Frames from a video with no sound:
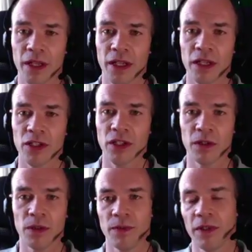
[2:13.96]

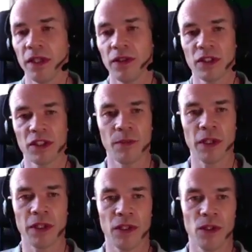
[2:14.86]
So, you know,
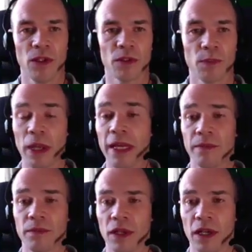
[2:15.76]
someone who's
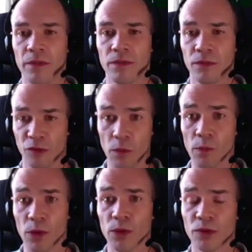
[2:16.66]
playing
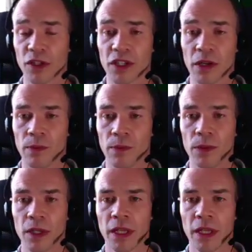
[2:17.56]
football, for example,